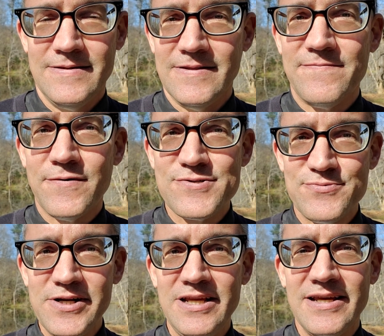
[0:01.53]
The first
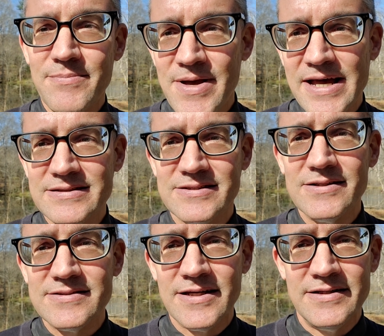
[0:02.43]
reading at Mass
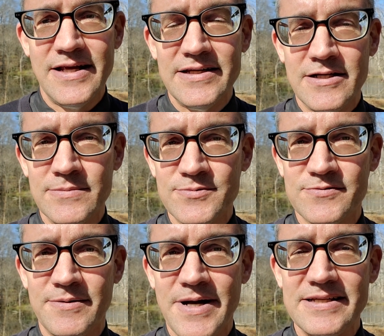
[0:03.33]
on Sunday comes
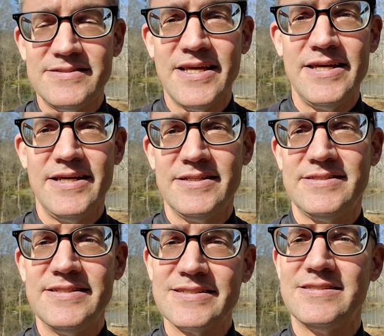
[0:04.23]
from Isaiah
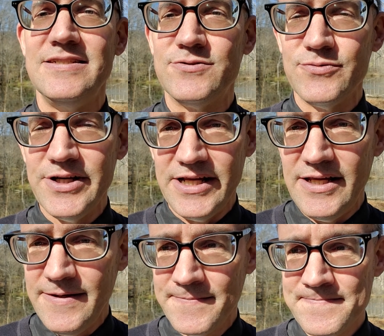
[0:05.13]

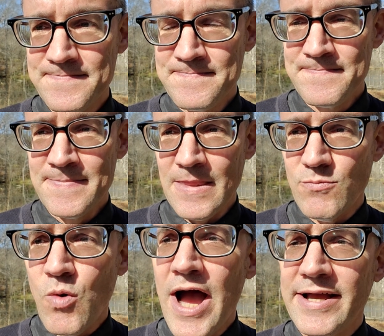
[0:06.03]
63.
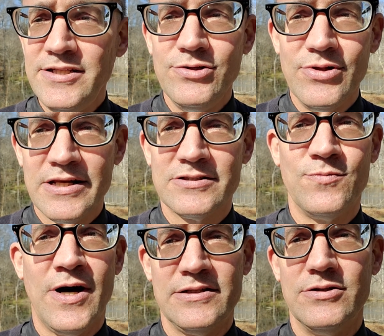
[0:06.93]
Why do you let us
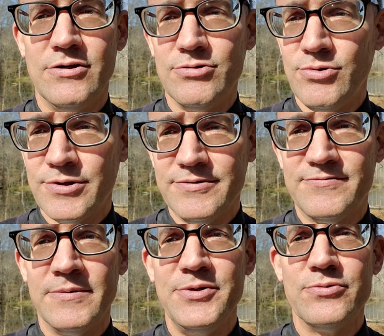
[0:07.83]
wander, O Lord,
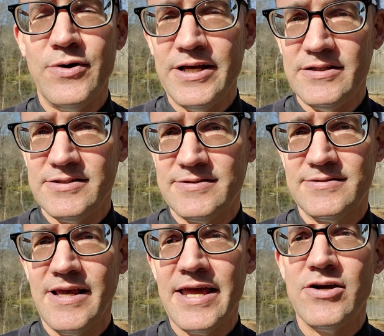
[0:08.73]
from your
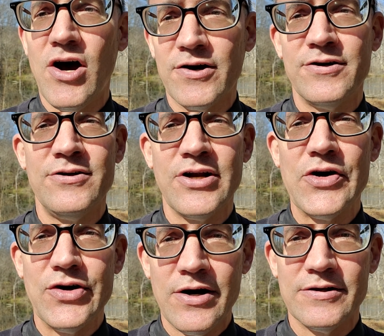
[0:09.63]
ways, and harden
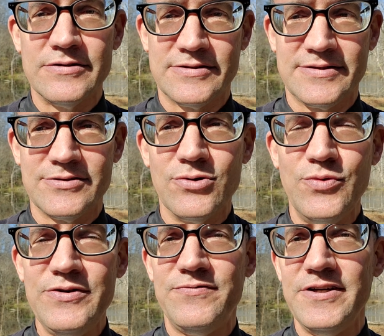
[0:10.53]
our hearts so
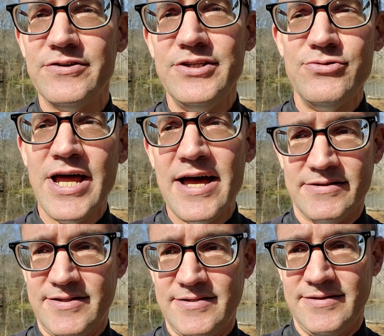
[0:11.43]
we fear you
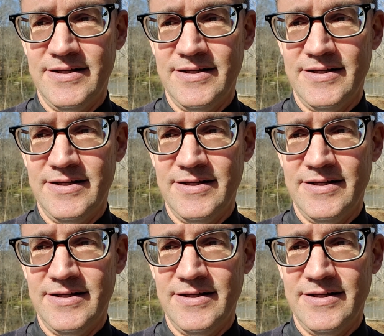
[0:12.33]
not?